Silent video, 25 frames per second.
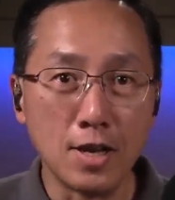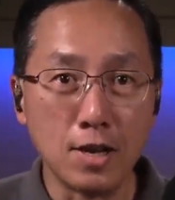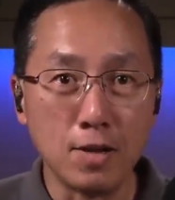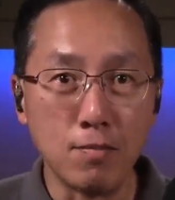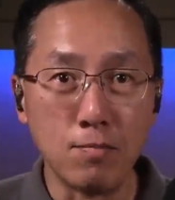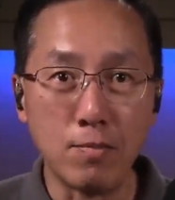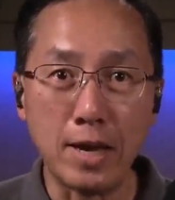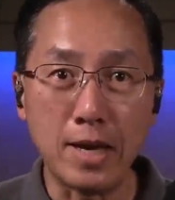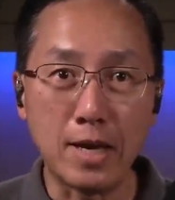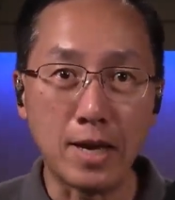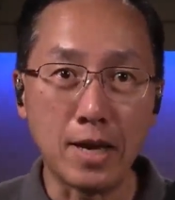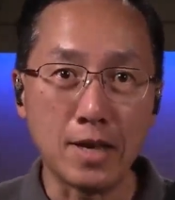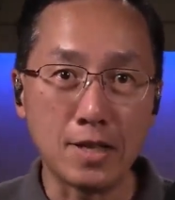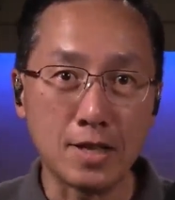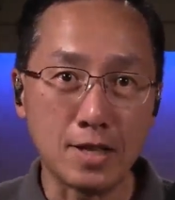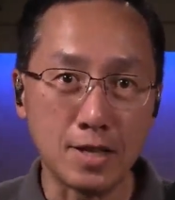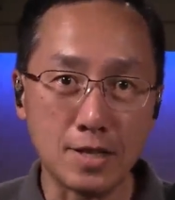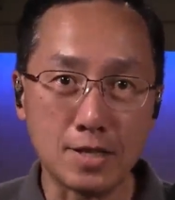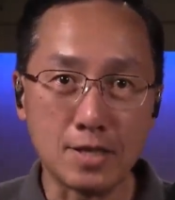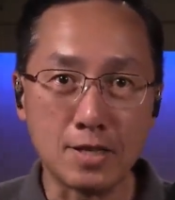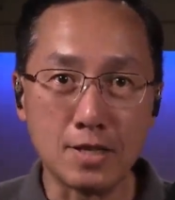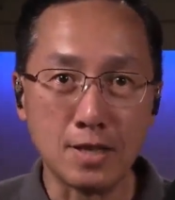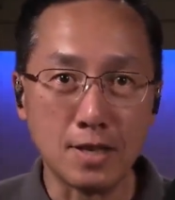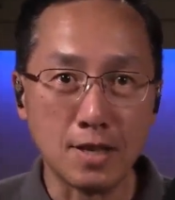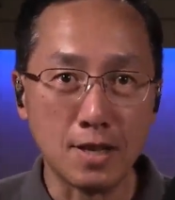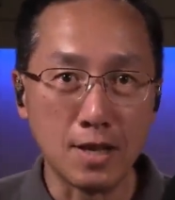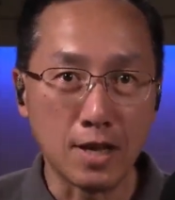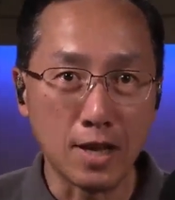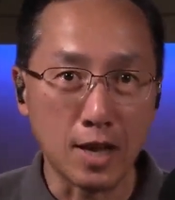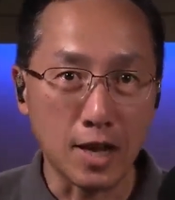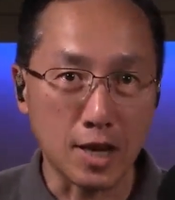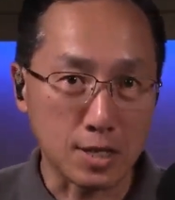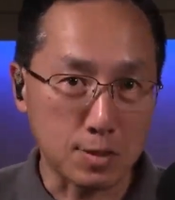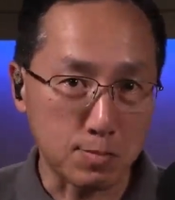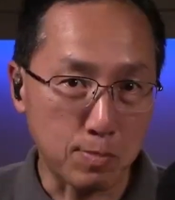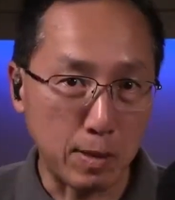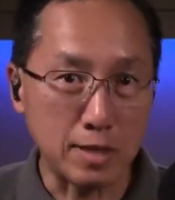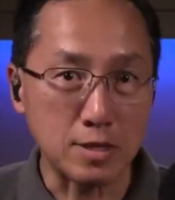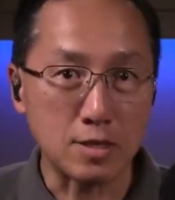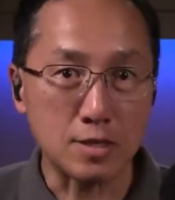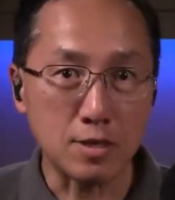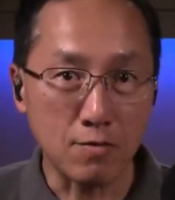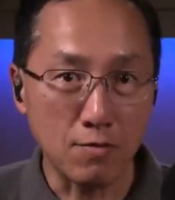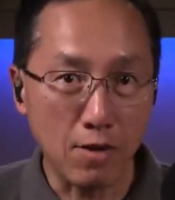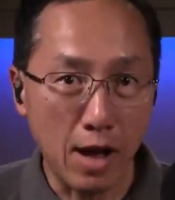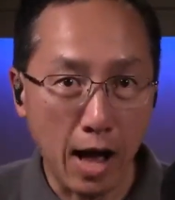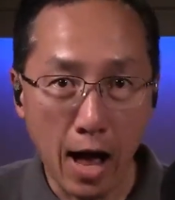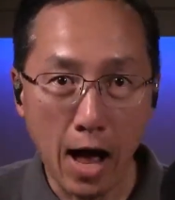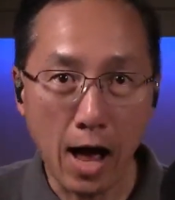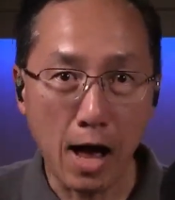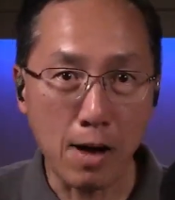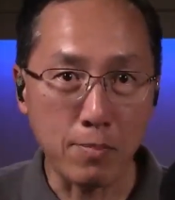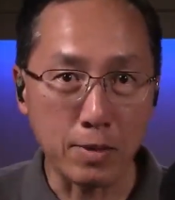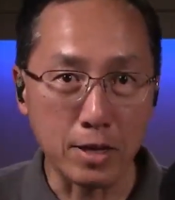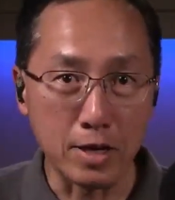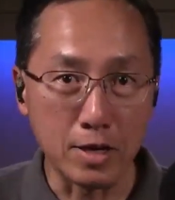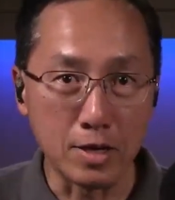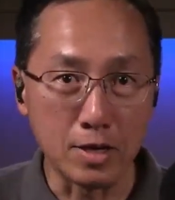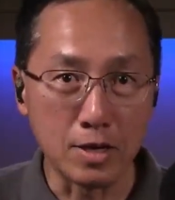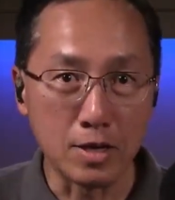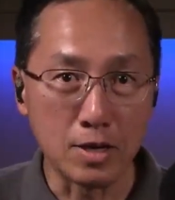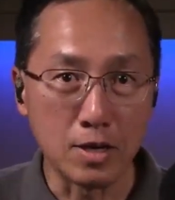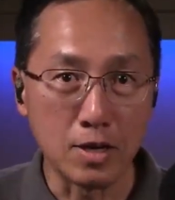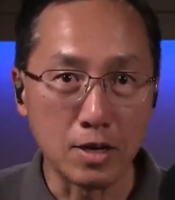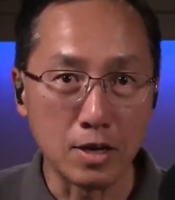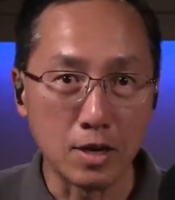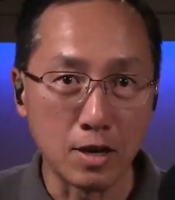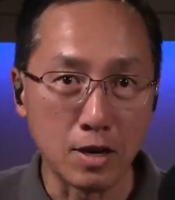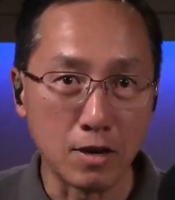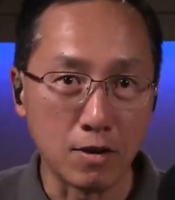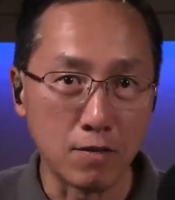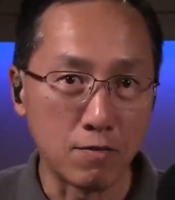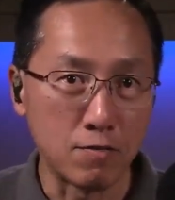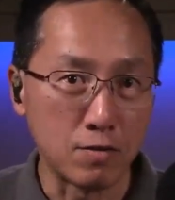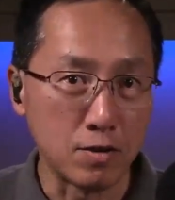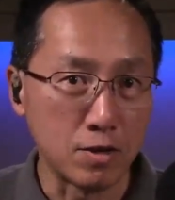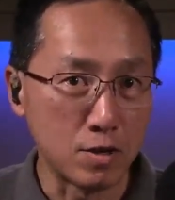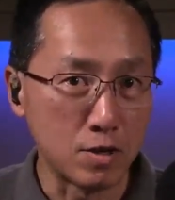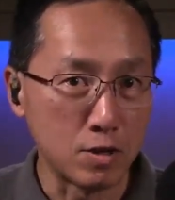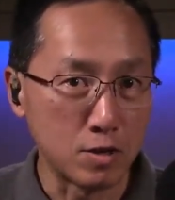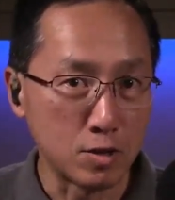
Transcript: making this expensive hobby of